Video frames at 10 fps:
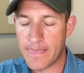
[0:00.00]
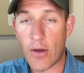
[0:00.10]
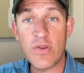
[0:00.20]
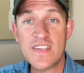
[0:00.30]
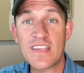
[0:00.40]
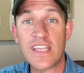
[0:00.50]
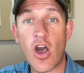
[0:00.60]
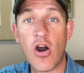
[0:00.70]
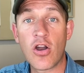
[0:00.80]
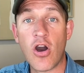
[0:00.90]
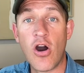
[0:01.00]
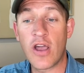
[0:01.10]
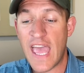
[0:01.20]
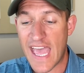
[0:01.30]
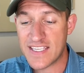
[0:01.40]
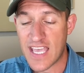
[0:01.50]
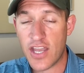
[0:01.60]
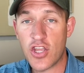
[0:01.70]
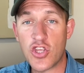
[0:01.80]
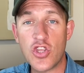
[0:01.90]
Now recently, Hong Kong has had
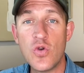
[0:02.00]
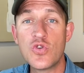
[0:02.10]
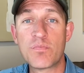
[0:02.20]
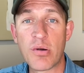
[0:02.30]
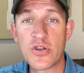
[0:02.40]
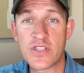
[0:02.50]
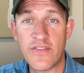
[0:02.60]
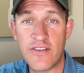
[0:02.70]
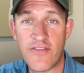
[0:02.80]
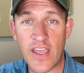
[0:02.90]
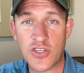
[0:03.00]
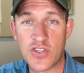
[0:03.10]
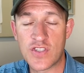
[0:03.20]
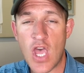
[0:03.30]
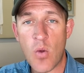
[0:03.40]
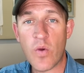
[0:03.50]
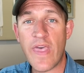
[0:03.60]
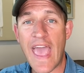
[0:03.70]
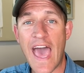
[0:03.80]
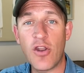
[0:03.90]
a huge burst of infections where
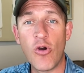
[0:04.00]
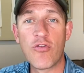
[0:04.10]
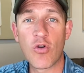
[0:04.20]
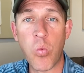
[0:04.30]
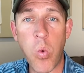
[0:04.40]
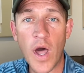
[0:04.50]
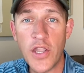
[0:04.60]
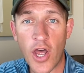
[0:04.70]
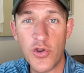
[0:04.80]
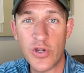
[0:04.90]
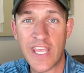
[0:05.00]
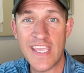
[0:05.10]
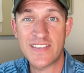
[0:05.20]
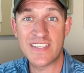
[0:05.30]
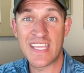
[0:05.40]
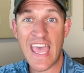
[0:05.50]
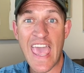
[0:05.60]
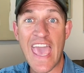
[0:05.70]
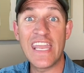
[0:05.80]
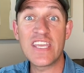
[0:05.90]
they had over 100 cases
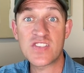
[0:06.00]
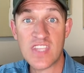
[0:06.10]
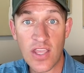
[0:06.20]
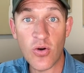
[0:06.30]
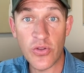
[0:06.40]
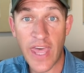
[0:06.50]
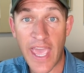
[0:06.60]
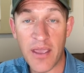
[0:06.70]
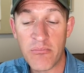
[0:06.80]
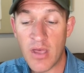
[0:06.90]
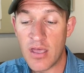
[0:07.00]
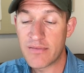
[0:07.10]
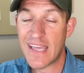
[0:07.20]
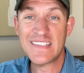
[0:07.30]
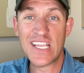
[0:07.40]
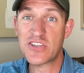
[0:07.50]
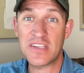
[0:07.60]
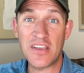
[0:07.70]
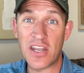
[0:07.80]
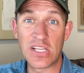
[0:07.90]
in a single day. That's actually
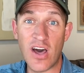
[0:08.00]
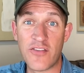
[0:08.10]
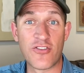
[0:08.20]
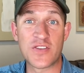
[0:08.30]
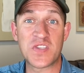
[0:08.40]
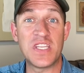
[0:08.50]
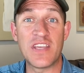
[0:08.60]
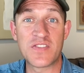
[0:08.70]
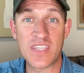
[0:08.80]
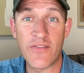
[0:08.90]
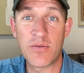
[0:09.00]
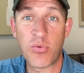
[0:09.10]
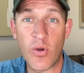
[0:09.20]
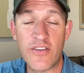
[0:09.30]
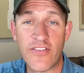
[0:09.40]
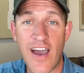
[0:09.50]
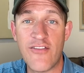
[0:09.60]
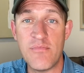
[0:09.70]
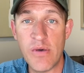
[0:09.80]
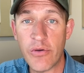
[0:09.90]
not a lot for a city of
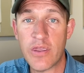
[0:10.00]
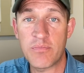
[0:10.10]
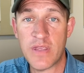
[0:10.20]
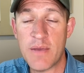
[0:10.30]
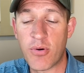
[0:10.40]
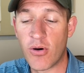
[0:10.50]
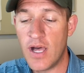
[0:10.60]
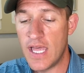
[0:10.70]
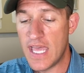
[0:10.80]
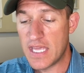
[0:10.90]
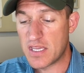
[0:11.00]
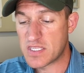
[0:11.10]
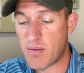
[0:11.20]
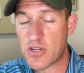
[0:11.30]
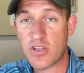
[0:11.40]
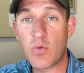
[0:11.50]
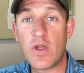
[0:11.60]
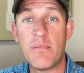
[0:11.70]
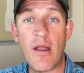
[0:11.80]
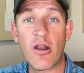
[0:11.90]
7.5 million people, especially
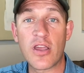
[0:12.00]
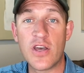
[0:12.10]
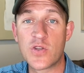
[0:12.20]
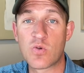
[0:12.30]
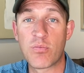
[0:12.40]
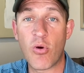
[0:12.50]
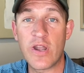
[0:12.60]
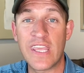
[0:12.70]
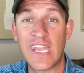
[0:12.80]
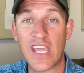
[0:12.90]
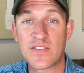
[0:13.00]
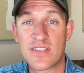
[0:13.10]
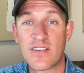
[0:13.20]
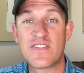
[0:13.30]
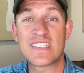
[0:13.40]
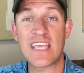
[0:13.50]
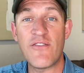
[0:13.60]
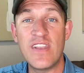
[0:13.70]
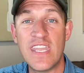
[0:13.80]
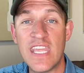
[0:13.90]
when America is reporting in excess of
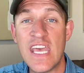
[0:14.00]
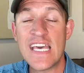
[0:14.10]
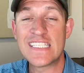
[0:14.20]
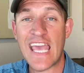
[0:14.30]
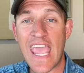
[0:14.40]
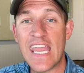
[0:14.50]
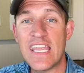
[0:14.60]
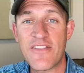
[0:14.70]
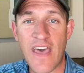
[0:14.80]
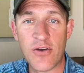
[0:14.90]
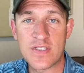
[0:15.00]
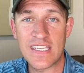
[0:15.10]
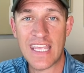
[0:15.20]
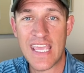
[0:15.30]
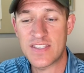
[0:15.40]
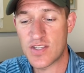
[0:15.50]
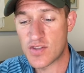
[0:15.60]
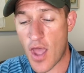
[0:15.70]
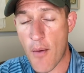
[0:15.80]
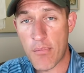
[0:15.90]
70 to 80,000
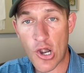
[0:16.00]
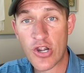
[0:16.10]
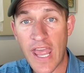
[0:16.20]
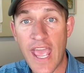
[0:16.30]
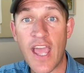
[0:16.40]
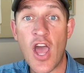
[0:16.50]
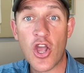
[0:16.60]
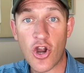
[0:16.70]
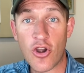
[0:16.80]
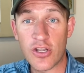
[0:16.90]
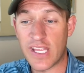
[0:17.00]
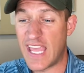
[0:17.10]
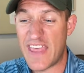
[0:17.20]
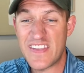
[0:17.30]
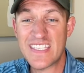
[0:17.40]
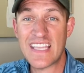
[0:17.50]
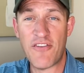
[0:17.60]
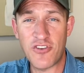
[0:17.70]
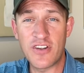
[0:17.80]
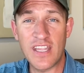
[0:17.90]
cases per day currently. This is
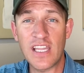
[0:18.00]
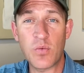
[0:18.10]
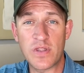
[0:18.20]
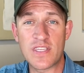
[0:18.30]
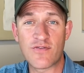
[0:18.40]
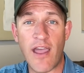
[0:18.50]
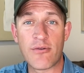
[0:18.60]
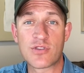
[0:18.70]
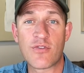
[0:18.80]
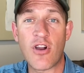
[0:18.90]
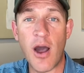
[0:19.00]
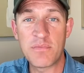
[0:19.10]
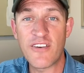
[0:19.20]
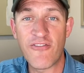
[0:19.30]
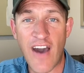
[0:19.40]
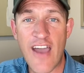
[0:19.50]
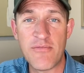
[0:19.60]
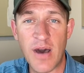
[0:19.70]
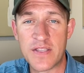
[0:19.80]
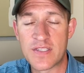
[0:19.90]
after dealing with this virus for up to 5
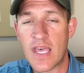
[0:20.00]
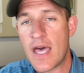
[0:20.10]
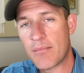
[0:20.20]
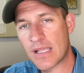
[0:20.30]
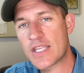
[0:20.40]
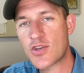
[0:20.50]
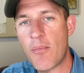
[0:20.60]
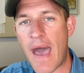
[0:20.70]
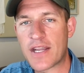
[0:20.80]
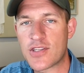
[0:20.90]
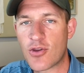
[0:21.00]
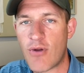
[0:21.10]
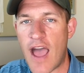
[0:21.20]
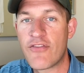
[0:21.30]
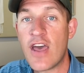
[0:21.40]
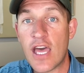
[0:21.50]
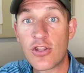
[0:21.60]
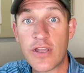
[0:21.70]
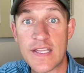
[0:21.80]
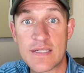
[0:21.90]
months. But let's go back to the graph and
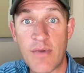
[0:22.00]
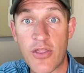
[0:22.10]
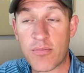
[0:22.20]
look at some other